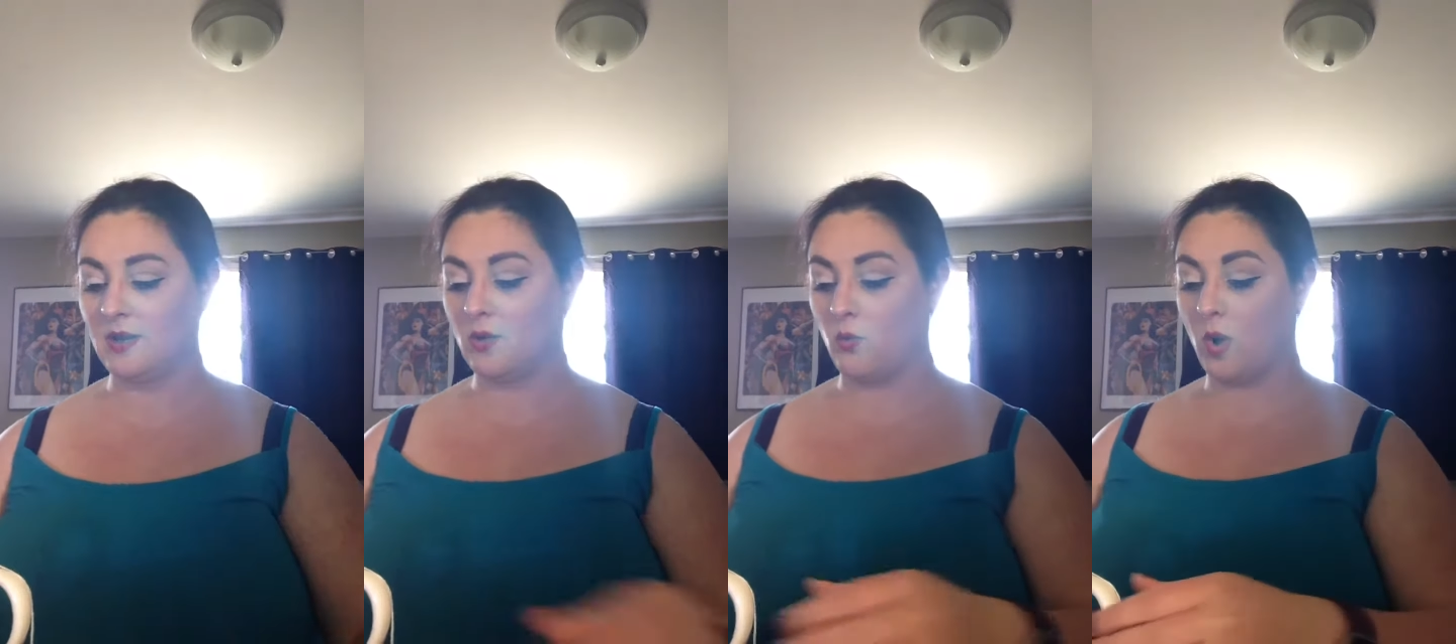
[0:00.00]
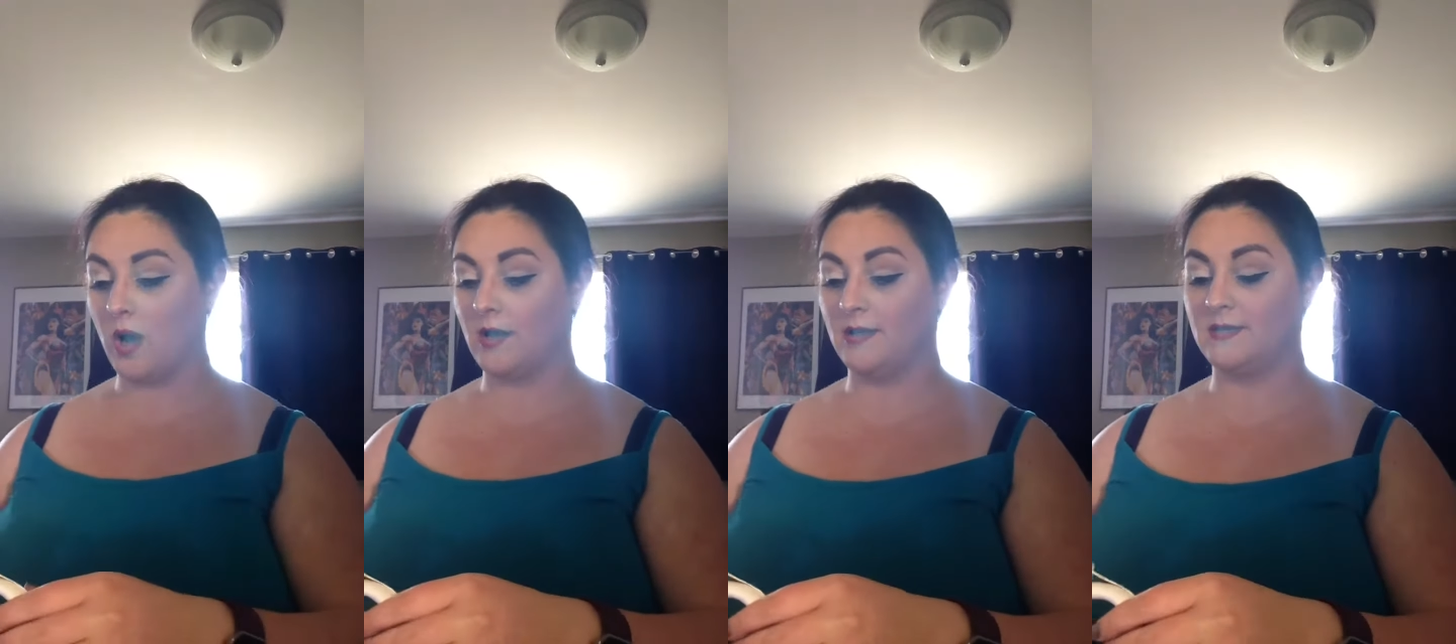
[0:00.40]

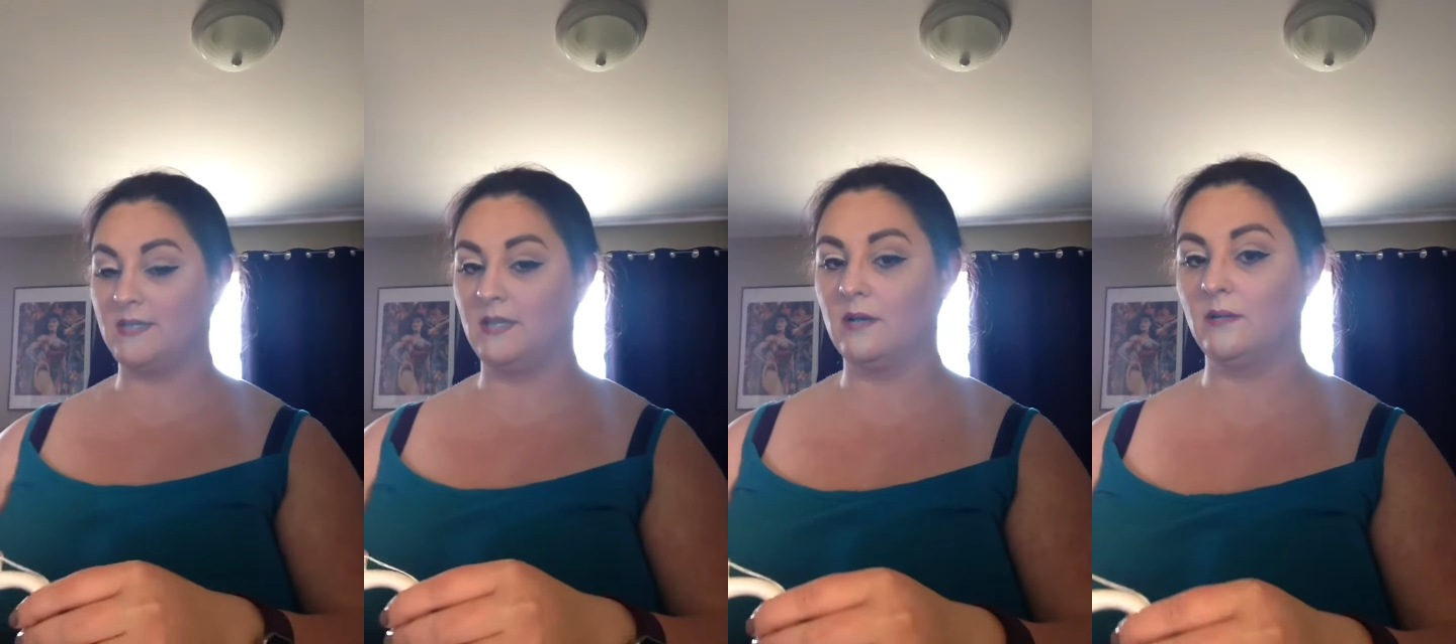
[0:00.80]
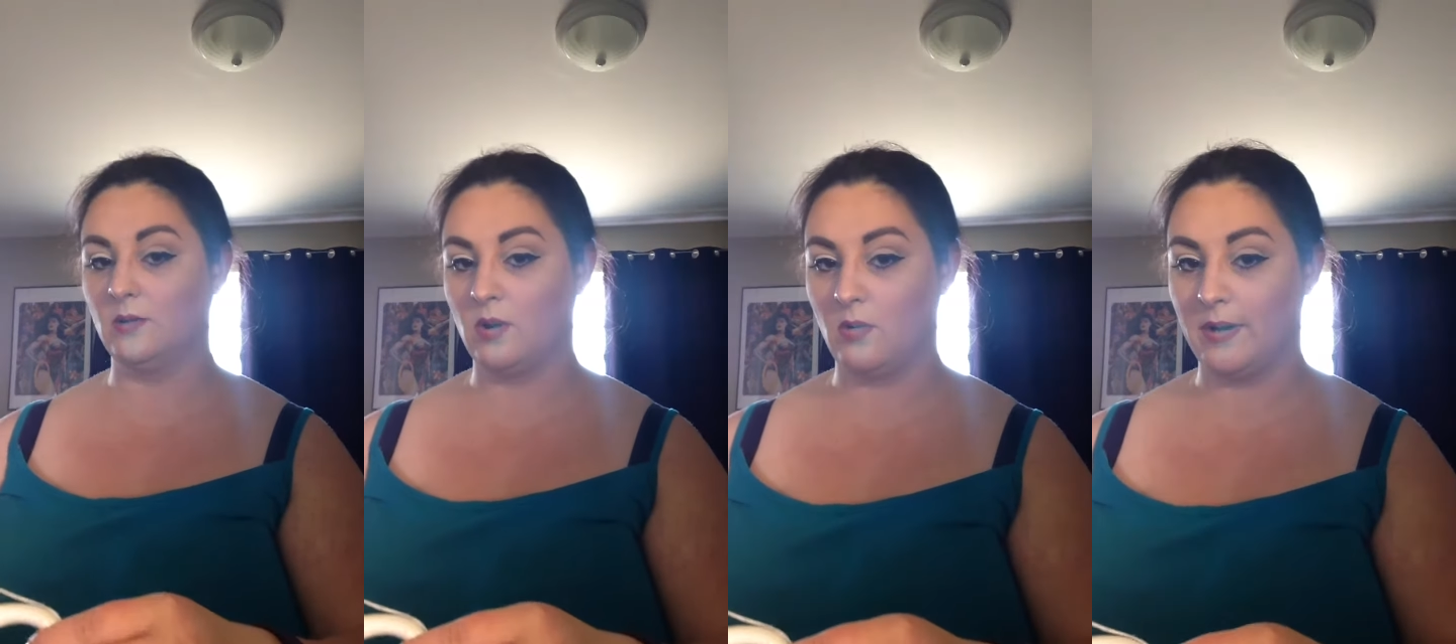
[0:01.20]
was the
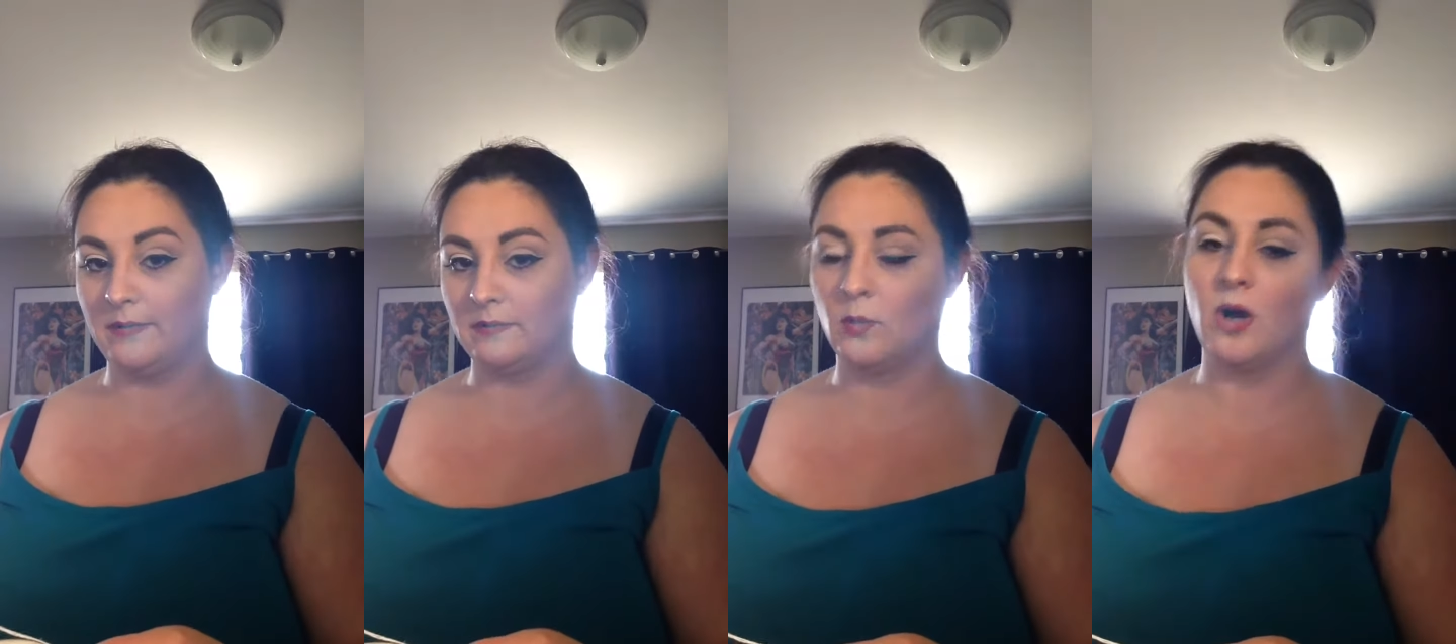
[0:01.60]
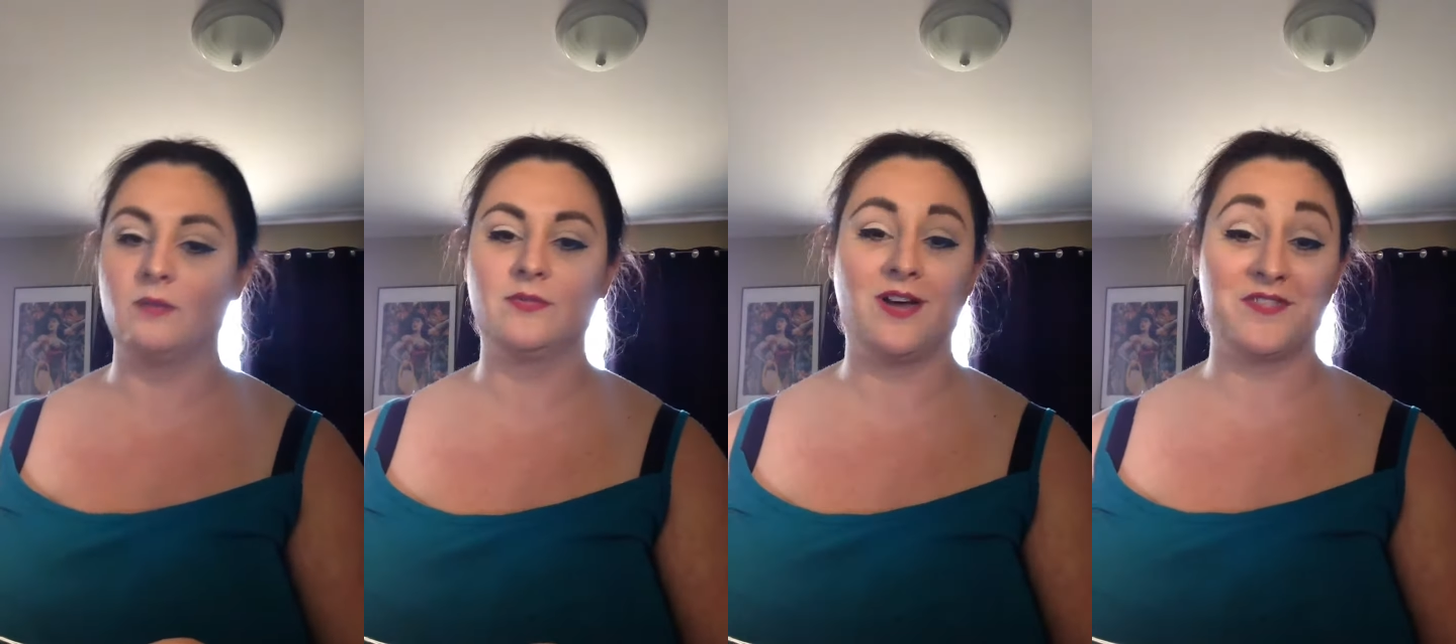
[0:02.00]
Kahlua one.
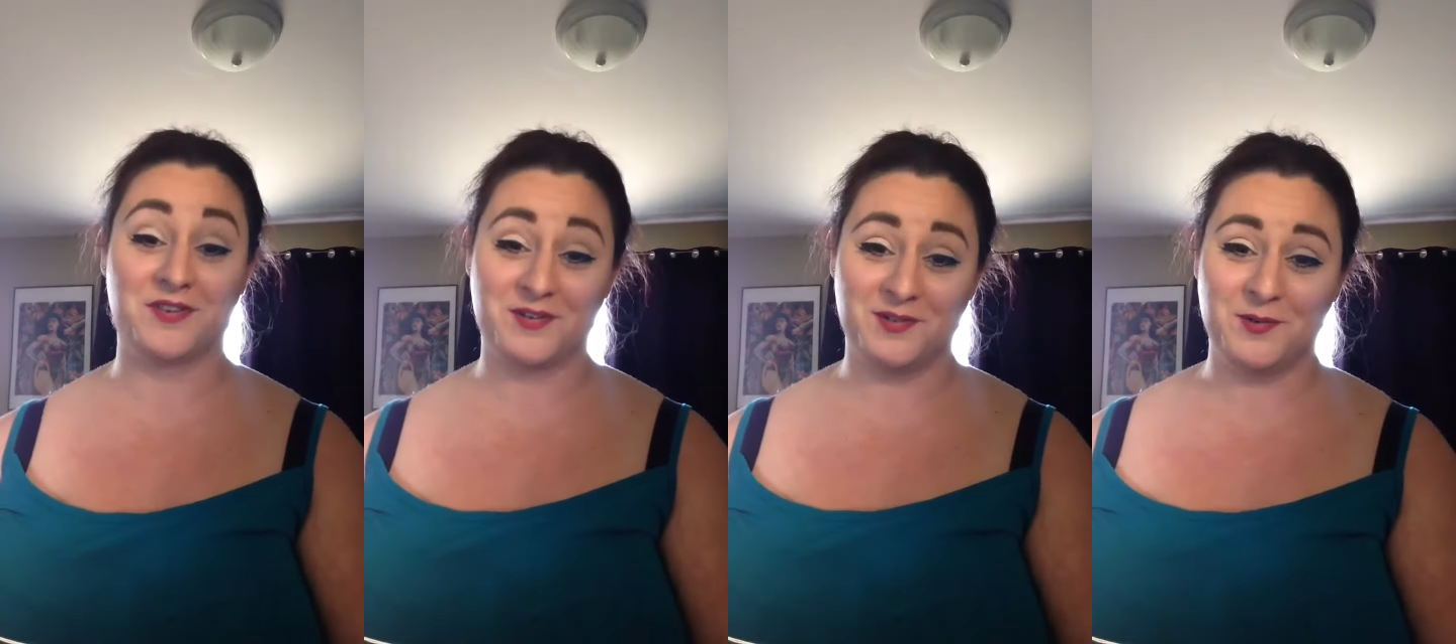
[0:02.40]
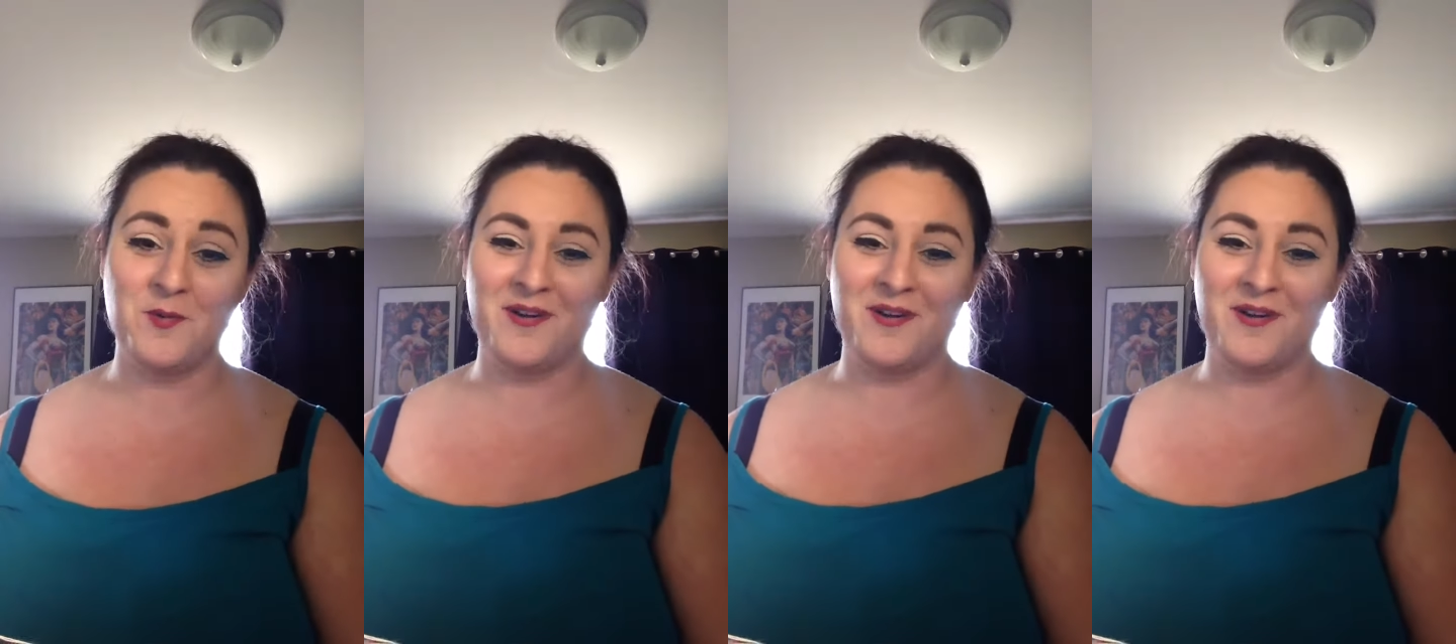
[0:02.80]
Well, not the Kahlua